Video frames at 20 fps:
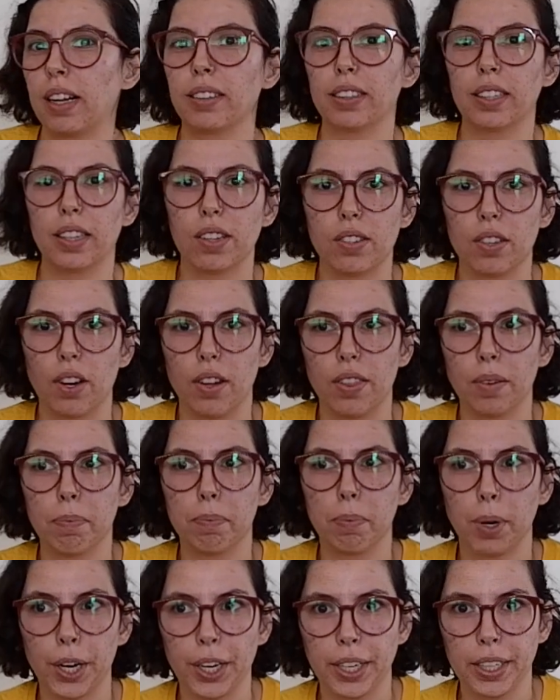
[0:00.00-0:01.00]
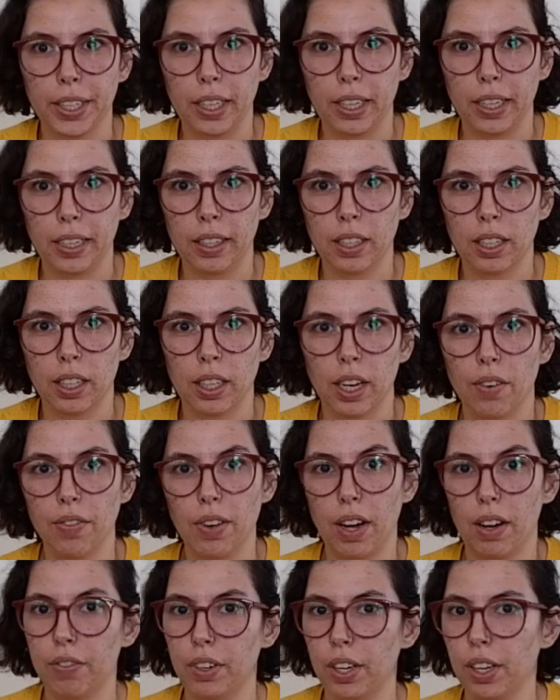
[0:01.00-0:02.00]
at least on the marking
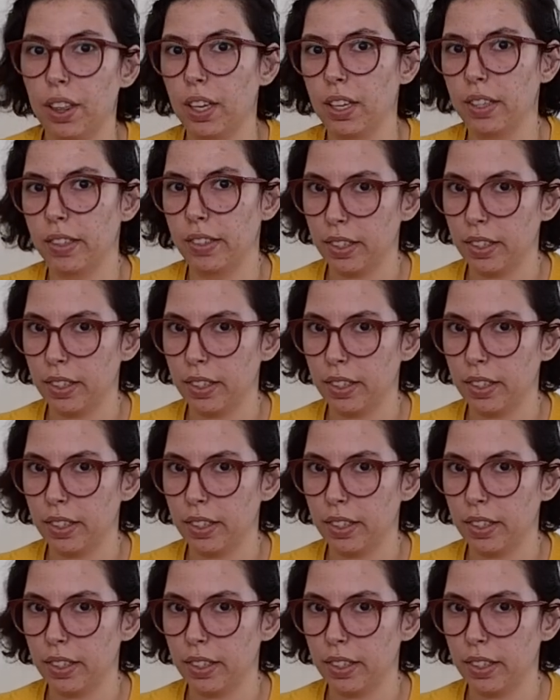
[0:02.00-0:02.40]
of everything